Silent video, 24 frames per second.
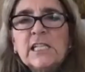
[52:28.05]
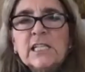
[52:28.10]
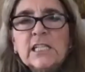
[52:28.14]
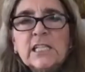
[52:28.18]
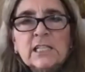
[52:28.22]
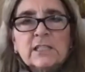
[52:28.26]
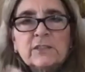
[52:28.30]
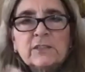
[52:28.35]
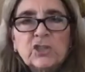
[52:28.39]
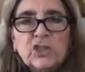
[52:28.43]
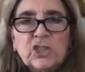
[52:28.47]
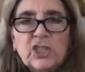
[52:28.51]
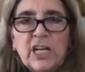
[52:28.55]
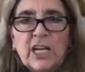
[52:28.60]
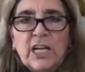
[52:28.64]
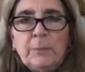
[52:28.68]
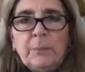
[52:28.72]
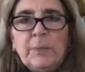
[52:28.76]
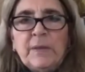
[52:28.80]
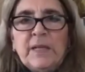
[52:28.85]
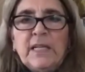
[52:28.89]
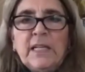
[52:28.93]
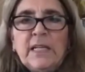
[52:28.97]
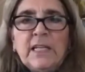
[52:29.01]
of
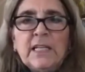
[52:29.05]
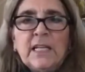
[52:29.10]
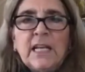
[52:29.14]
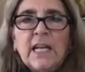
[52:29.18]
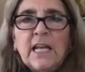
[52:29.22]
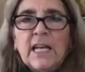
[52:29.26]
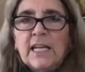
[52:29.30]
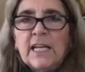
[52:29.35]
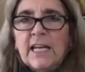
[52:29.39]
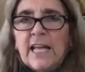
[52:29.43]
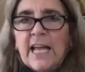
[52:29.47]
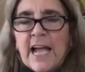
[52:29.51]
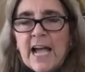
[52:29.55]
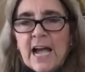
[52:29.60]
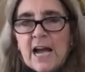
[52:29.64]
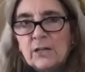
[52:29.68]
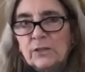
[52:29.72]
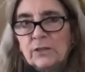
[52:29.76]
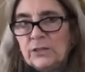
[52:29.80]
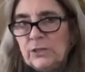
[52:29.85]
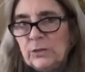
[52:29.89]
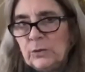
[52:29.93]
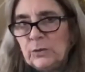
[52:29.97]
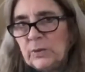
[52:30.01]
shaping and
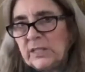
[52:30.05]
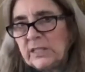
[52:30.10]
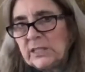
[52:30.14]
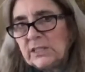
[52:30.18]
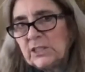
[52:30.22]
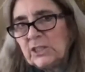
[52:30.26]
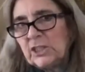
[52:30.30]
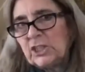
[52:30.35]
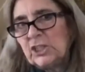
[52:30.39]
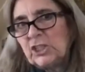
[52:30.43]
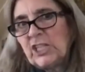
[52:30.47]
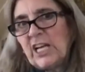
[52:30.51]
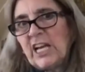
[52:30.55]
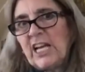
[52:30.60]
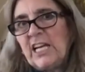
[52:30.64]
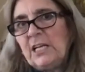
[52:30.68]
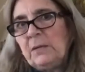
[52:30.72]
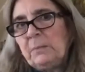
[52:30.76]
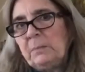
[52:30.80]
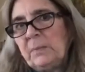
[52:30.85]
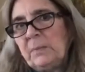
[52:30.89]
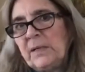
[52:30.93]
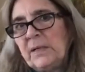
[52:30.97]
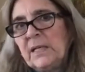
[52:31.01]
how you can
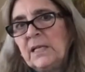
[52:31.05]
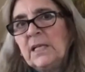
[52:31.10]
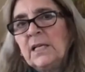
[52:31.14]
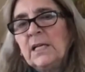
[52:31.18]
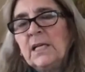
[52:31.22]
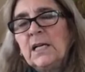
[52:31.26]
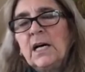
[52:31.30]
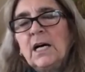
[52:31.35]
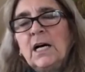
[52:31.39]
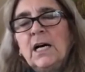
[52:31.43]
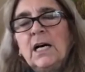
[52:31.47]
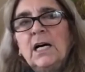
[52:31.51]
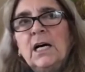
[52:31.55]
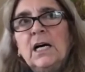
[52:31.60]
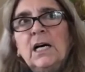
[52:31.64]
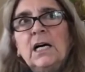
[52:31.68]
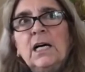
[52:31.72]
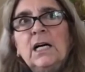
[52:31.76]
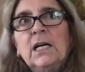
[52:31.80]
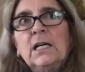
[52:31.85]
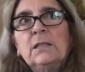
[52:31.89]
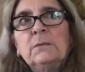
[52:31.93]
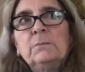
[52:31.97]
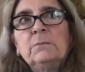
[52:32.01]
shape
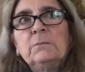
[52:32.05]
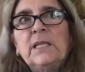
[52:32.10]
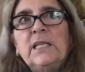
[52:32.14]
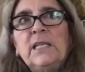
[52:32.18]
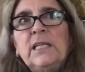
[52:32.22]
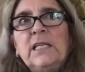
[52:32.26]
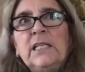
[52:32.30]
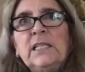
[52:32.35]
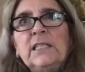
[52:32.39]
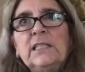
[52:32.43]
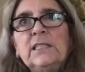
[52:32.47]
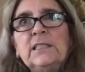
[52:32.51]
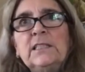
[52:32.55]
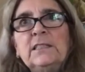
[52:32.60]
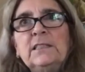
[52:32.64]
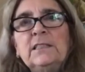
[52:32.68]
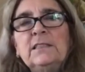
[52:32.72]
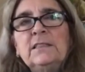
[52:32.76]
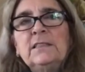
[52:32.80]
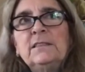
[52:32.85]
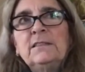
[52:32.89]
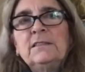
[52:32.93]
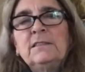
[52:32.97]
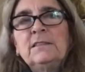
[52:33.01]

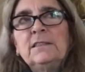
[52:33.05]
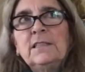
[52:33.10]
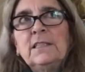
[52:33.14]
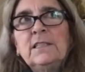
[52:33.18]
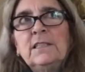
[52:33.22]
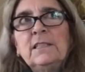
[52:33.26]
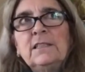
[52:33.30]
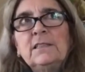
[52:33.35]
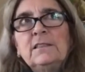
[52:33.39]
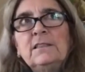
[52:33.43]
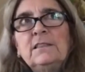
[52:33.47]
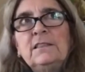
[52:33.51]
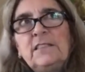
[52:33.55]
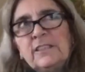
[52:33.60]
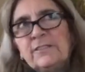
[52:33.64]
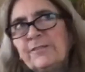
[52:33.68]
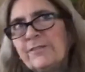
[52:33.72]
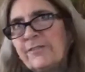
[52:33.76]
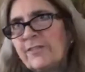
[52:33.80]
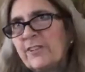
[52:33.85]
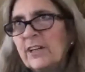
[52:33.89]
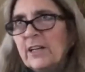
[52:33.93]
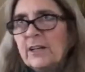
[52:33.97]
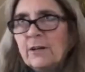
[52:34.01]
in
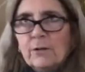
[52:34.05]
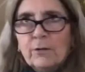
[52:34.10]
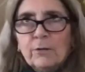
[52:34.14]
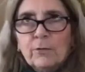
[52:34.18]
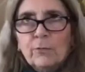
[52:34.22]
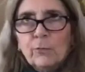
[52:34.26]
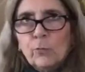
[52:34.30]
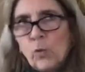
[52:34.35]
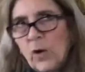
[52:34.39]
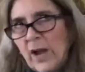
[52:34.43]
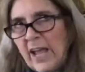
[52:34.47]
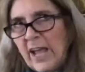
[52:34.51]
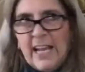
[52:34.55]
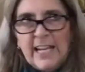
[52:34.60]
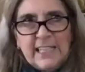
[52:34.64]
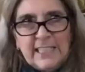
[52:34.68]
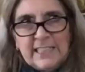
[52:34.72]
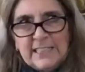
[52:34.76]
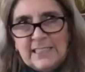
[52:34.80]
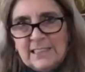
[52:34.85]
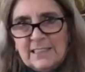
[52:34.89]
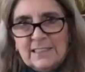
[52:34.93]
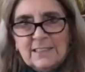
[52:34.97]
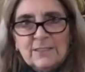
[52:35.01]
different
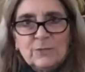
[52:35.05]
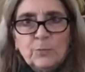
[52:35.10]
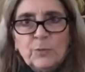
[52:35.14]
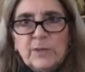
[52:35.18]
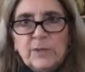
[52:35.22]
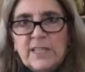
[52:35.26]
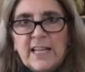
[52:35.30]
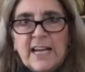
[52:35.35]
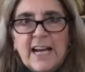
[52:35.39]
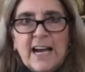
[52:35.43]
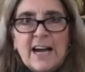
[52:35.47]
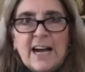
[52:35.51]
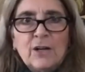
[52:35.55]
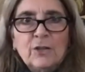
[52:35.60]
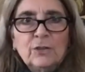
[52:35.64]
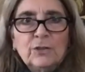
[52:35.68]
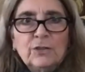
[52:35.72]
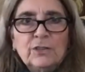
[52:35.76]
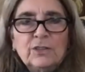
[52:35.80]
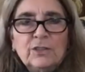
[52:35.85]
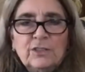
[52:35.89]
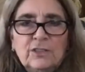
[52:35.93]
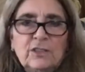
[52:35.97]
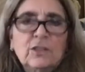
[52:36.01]
ways
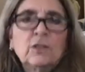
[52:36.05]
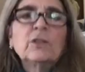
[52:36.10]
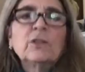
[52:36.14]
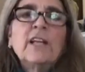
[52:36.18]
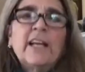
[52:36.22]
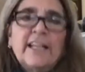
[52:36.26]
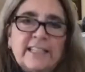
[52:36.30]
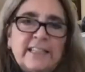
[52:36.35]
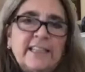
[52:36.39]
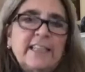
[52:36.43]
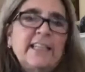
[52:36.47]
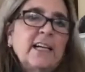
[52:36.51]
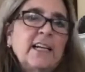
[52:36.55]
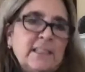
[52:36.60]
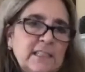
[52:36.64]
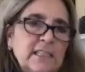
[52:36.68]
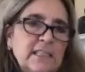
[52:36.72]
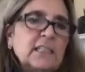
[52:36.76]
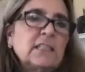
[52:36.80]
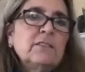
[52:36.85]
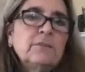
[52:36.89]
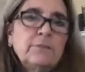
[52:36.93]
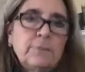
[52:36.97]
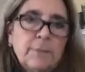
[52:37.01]
so like the
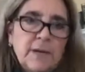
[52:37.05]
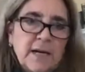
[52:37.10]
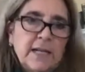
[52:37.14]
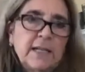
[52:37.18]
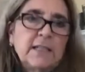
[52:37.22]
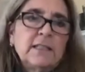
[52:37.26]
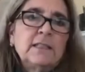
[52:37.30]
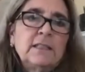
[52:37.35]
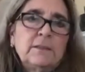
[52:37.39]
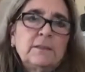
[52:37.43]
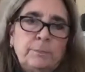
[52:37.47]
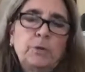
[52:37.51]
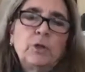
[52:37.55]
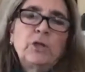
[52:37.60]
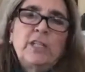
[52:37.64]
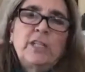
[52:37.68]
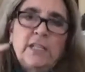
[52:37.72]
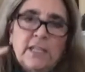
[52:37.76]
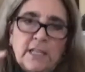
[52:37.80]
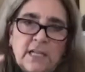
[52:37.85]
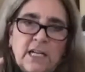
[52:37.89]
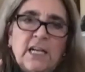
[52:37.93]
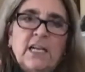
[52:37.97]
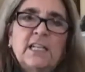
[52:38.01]
idea of
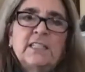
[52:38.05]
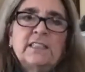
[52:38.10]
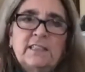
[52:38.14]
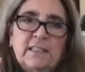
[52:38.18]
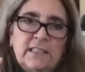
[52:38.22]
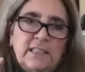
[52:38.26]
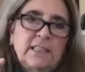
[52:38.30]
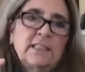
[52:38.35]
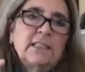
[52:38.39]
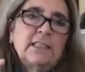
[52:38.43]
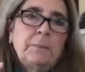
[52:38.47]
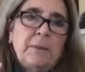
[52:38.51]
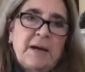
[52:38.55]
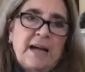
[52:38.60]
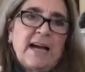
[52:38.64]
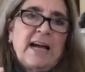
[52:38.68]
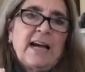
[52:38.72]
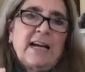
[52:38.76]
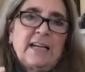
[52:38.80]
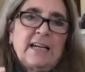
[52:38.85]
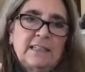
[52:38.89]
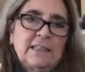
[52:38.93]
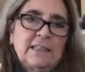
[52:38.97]
putting a gusset in the back.